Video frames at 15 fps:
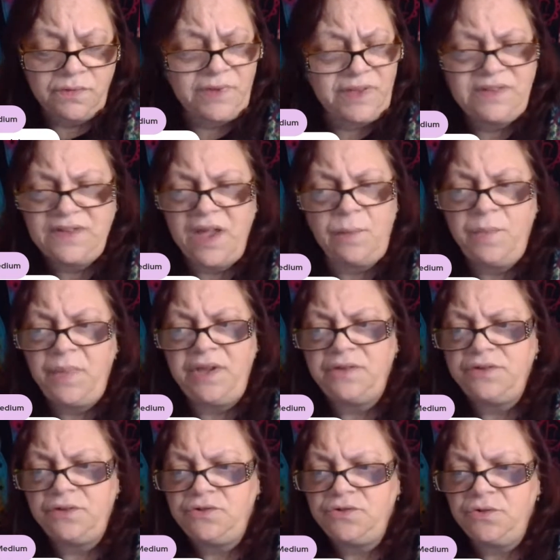that's not being
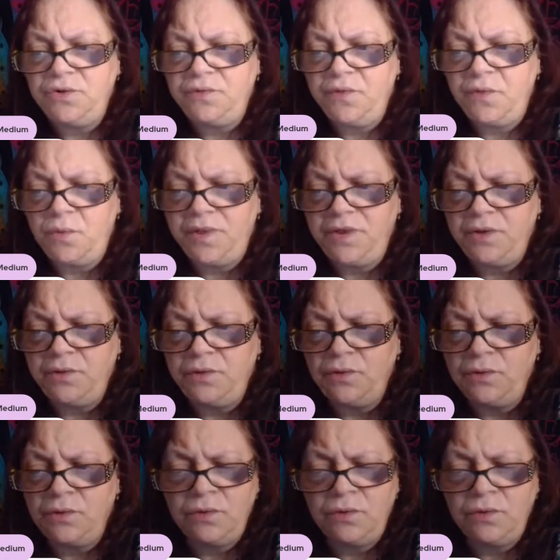so truthful with you.